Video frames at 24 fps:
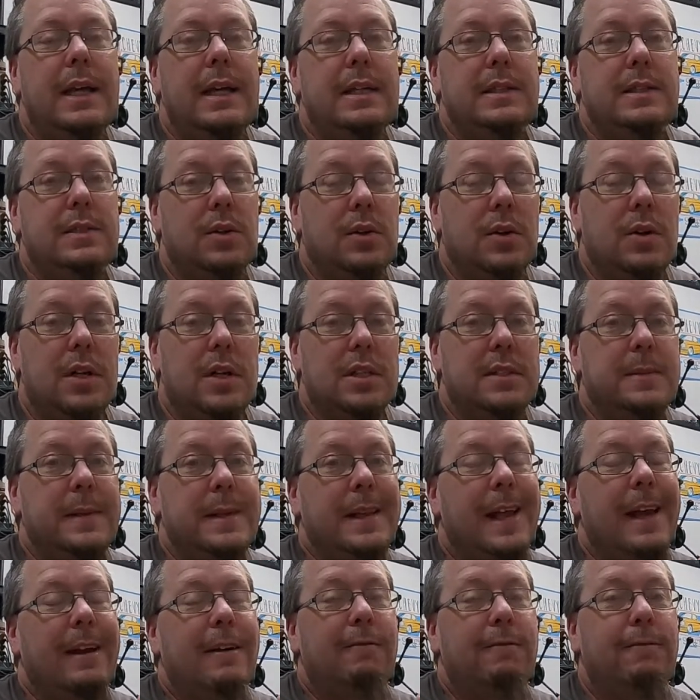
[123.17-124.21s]
it's going to cost
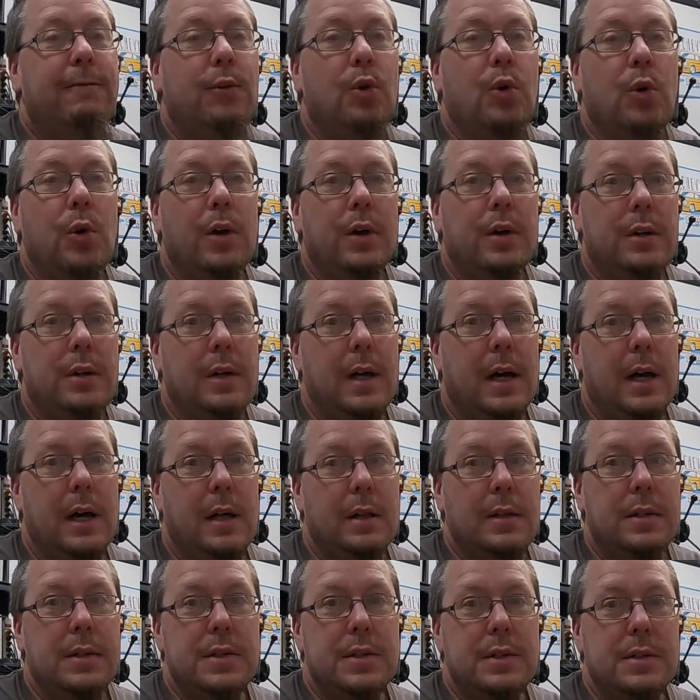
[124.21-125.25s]
me like
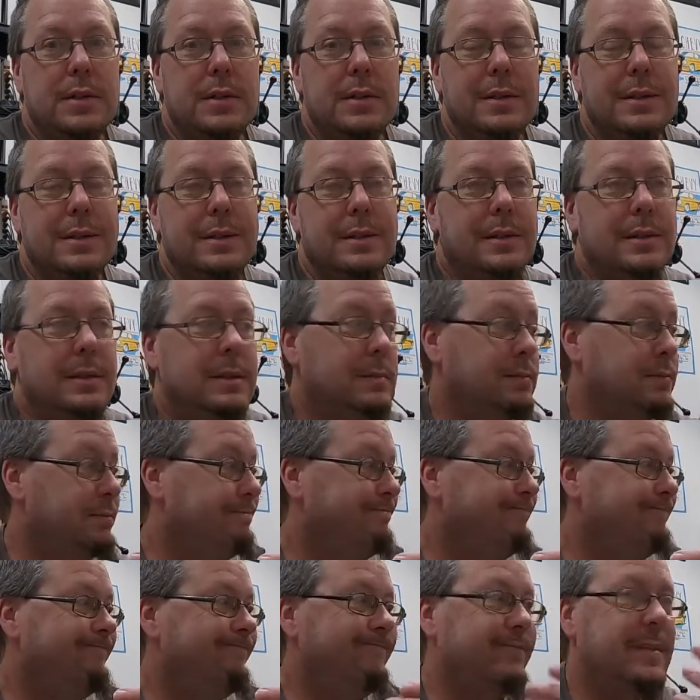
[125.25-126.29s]
$400.
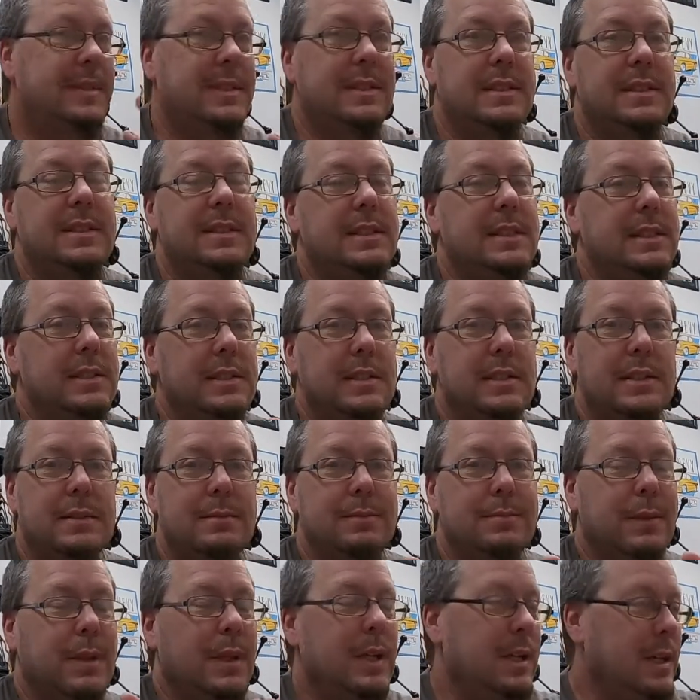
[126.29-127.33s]
It's just
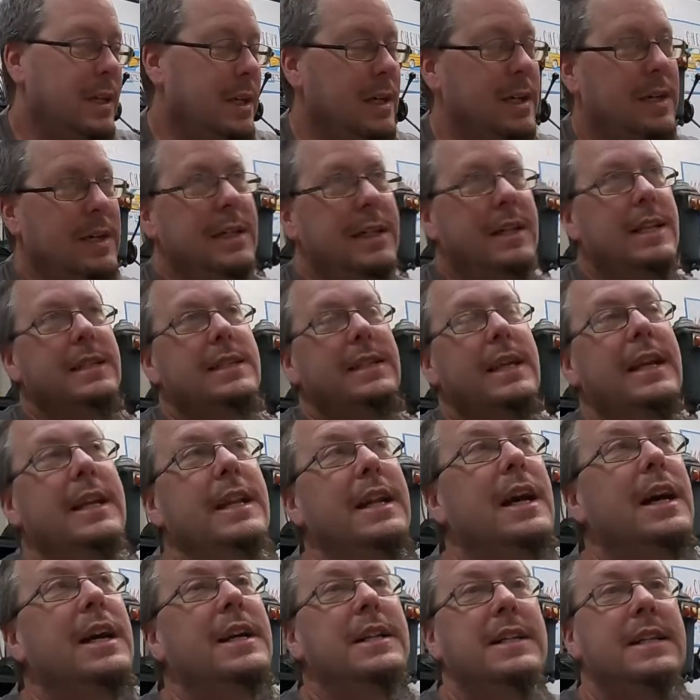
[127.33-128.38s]
an
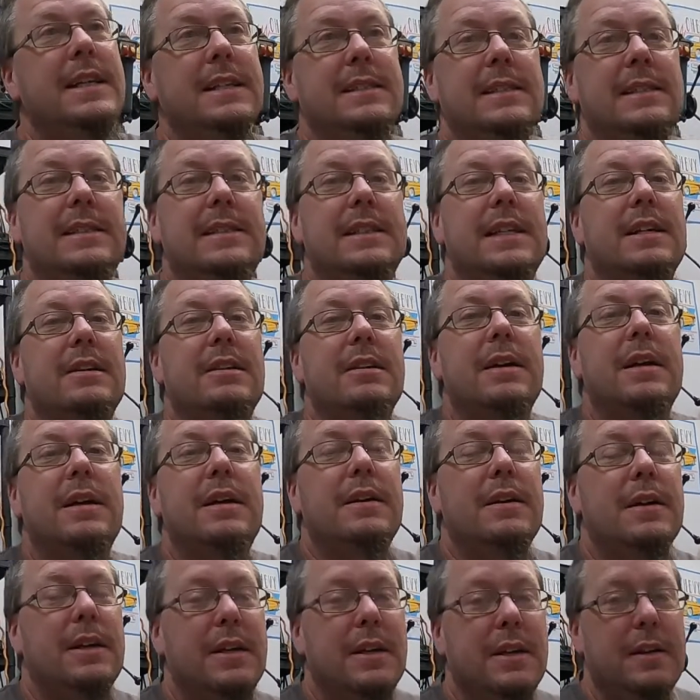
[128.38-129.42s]

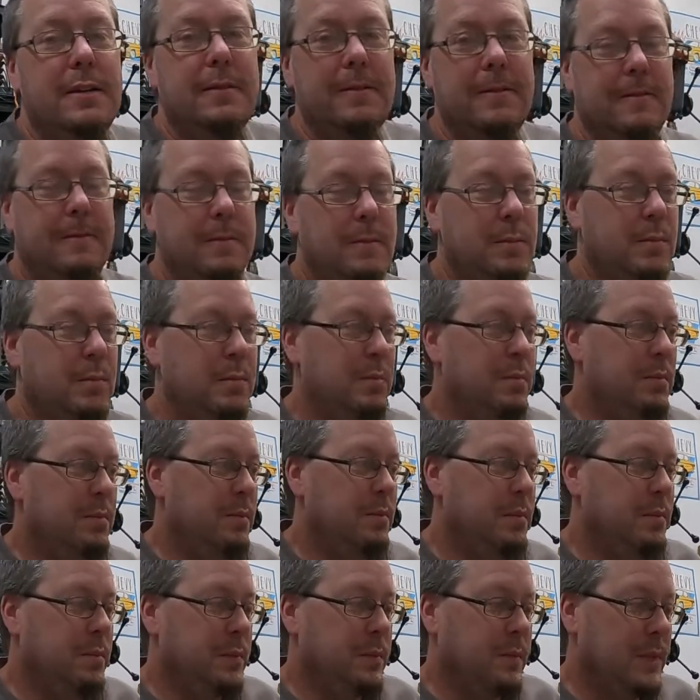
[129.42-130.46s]
unnecessary
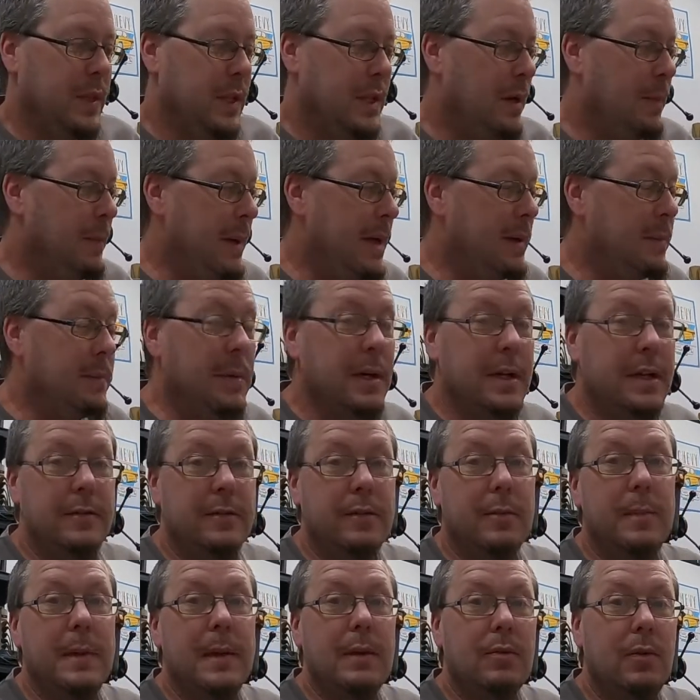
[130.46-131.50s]
amount of money
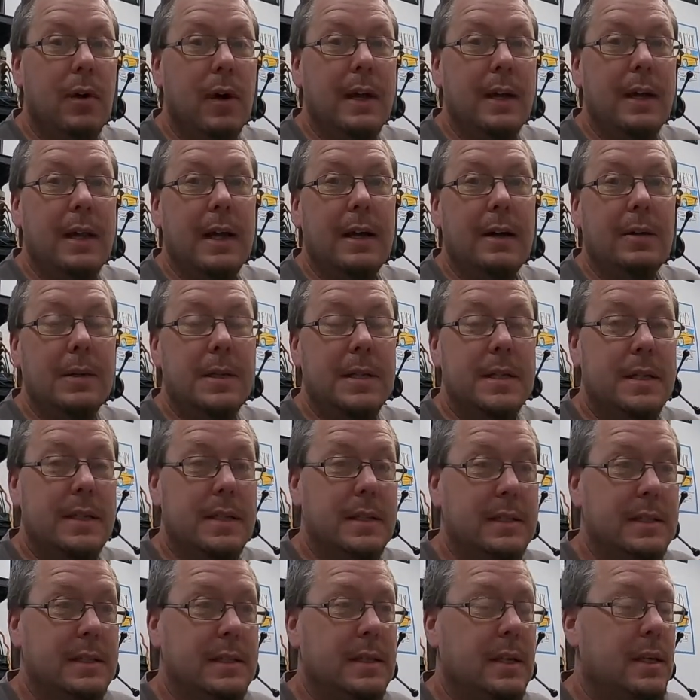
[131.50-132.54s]
for me right now into
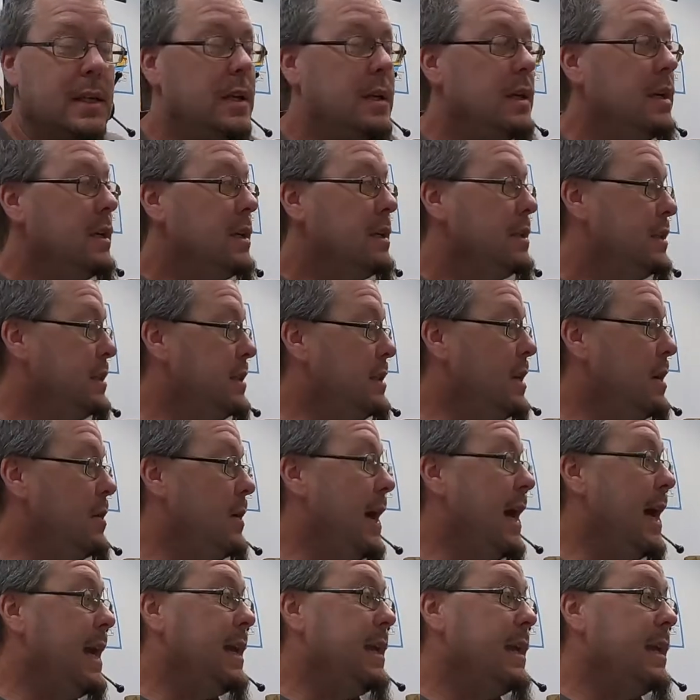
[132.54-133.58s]
this.
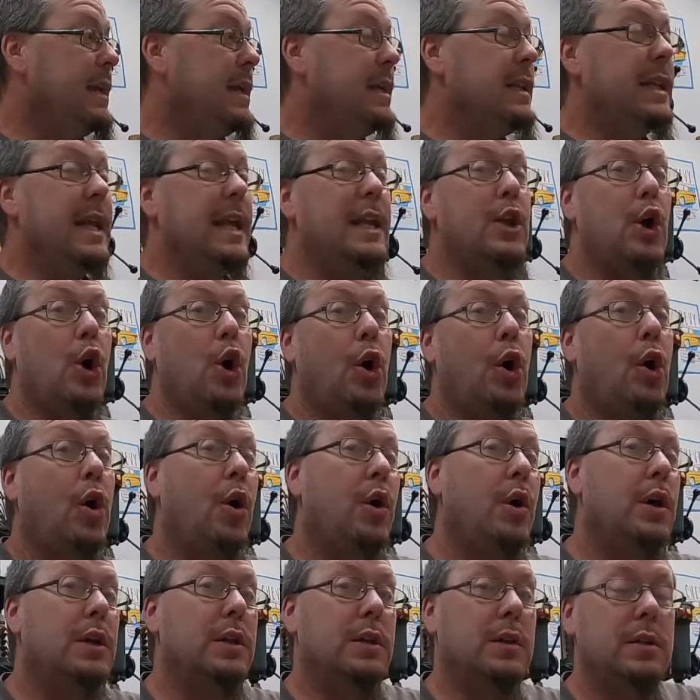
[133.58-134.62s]
So I can get an
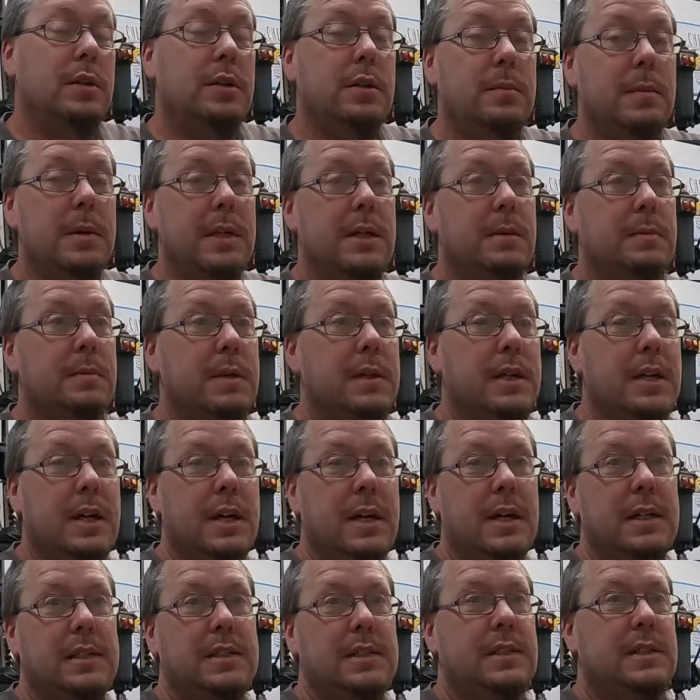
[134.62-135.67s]
all aluminum
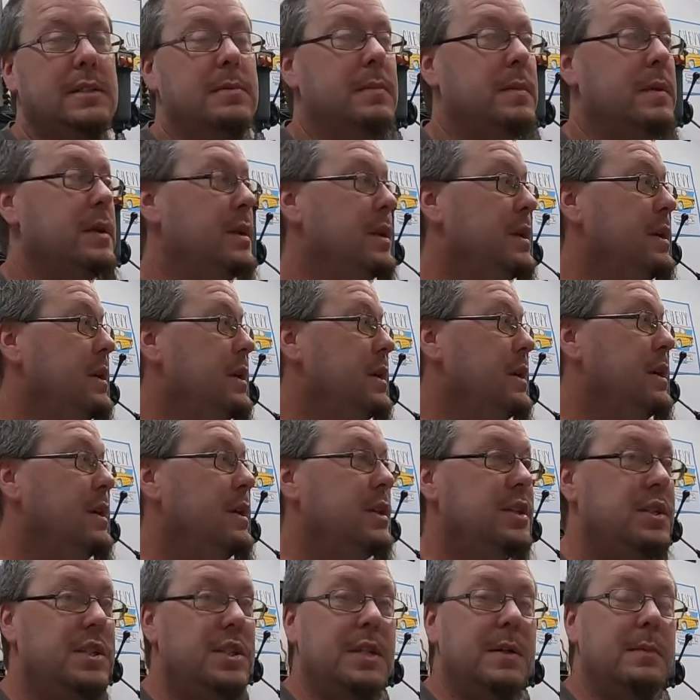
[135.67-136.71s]
custom
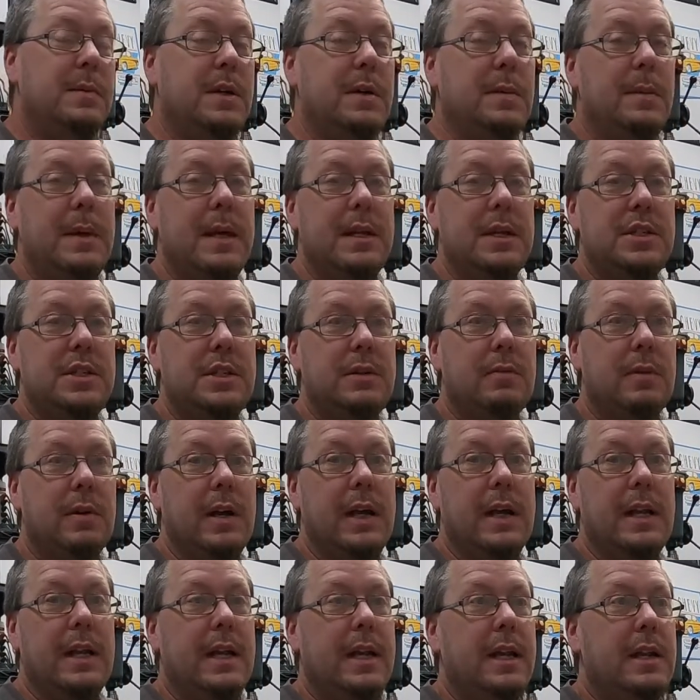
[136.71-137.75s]
Jeep Comanche
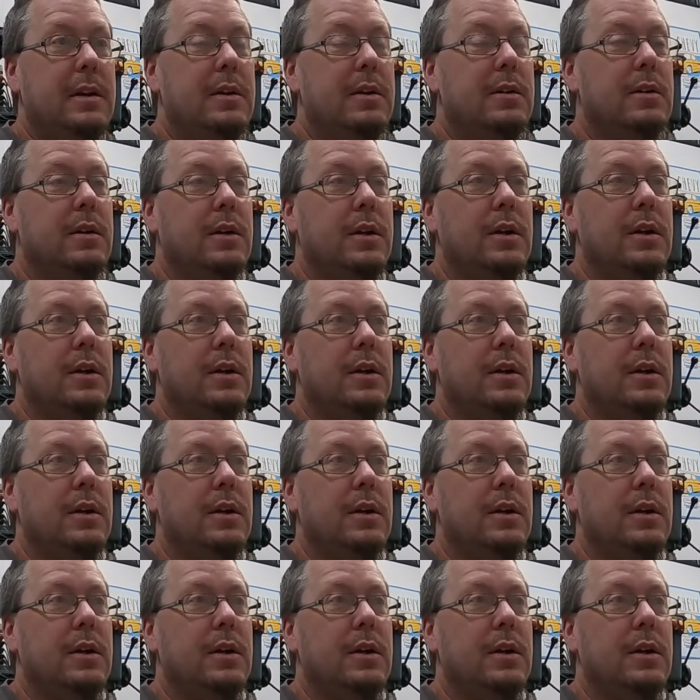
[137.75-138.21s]
radiator